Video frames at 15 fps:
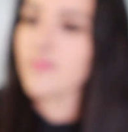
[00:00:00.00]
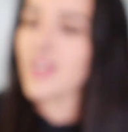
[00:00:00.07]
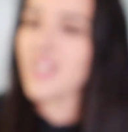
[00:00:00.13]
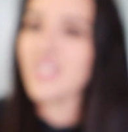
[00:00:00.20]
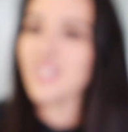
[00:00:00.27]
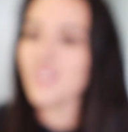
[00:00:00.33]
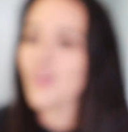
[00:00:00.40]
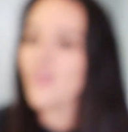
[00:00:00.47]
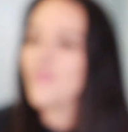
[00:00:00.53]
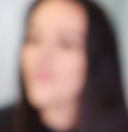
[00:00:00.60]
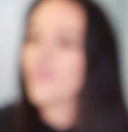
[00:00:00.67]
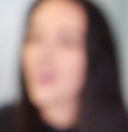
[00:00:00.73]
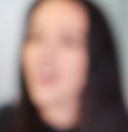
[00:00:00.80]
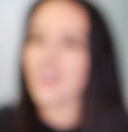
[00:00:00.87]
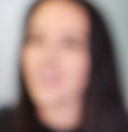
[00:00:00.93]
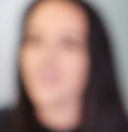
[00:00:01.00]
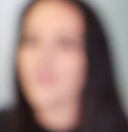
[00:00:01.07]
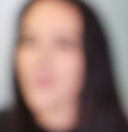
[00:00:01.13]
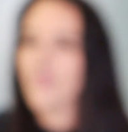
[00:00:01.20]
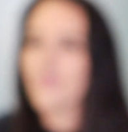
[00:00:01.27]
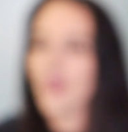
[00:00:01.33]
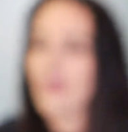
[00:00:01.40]
It's so fun.
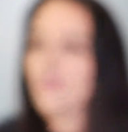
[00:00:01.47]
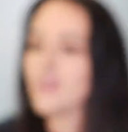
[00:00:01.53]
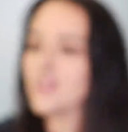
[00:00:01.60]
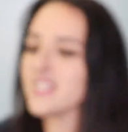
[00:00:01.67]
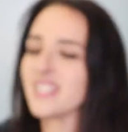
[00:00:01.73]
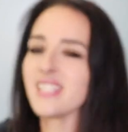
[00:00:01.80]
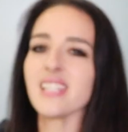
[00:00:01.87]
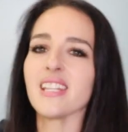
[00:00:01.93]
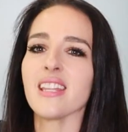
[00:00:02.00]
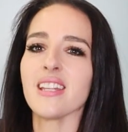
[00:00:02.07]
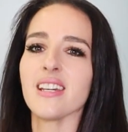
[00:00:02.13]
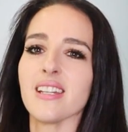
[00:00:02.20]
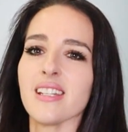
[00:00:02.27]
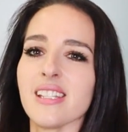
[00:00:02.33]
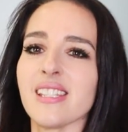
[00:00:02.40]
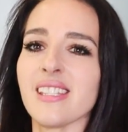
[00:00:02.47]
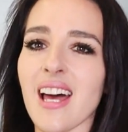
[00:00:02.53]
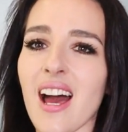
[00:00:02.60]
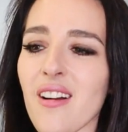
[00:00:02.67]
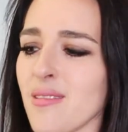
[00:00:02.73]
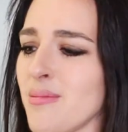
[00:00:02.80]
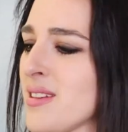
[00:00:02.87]
If I were to see this,
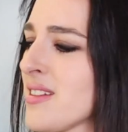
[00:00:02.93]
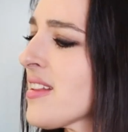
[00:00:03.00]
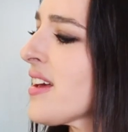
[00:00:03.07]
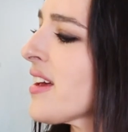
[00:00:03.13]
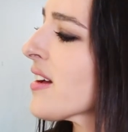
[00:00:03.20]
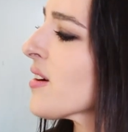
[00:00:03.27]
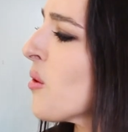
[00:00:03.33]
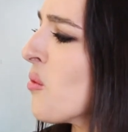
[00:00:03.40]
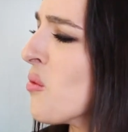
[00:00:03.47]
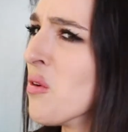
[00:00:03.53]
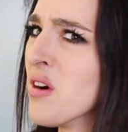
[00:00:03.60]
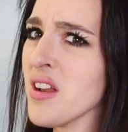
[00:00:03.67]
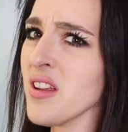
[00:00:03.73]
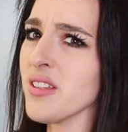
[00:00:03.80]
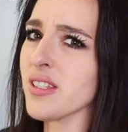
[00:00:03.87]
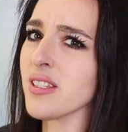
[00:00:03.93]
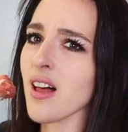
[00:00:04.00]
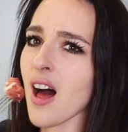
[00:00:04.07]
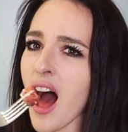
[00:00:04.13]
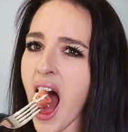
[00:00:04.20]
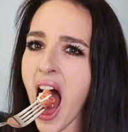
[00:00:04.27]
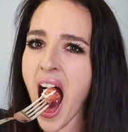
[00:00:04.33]
I would be like, what is
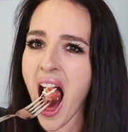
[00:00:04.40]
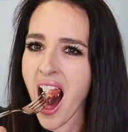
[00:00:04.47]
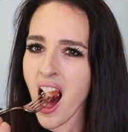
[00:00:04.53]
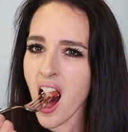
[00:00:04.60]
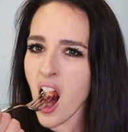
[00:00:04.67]
that?